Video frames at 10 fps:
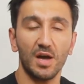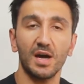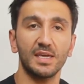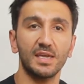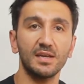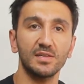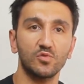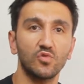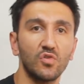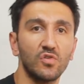I cannot
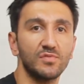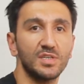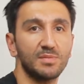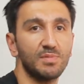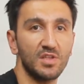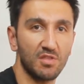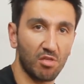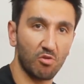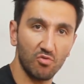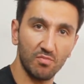grow these branches
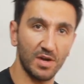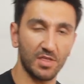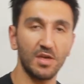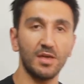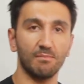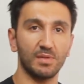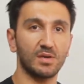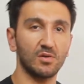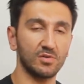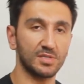too much
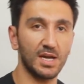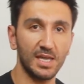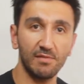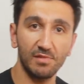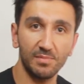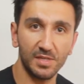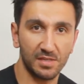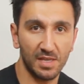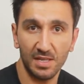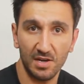because I have limited
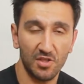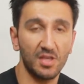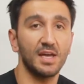energy,